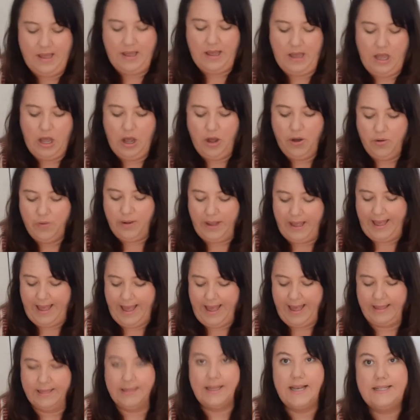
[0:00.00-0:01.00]

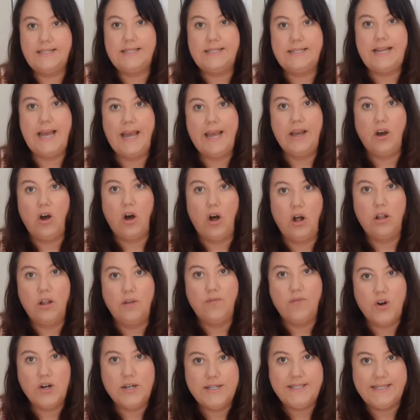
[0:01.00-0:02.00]
Okay, let's take all
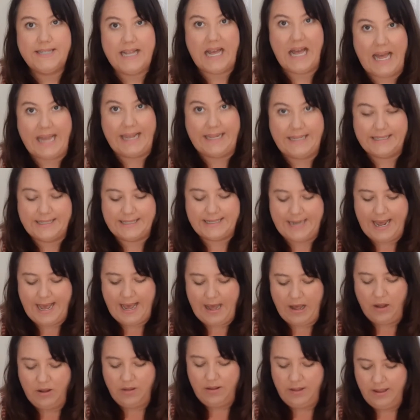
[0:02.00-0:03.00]
of our signs
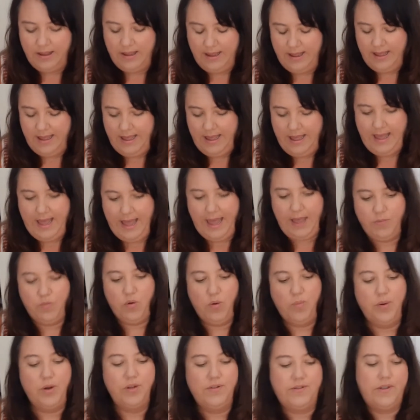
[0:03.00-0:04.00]
now, and
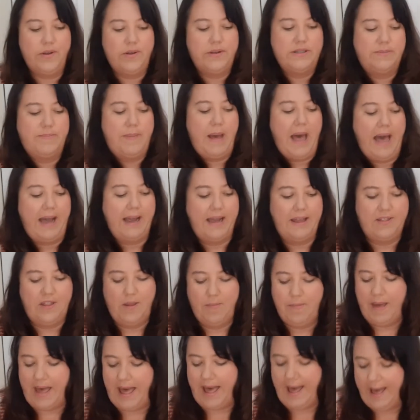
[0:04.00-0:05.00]
we'll put those back in
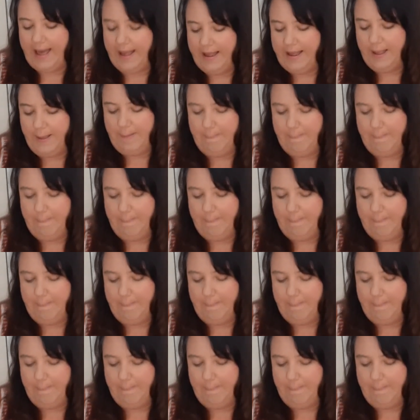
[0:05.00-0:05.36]
the bag.